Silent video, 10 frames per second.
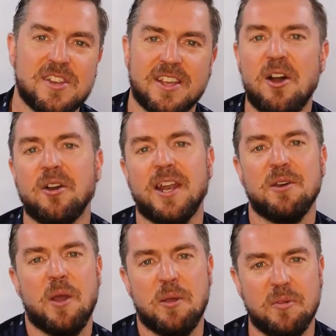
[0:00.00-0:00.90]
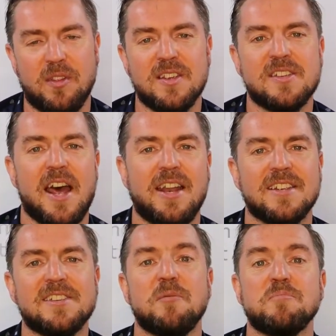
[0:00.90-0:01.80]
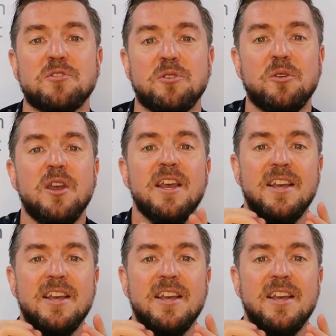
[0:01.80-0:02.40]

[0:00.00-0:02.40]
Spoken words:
They can't get away with this, and it's up to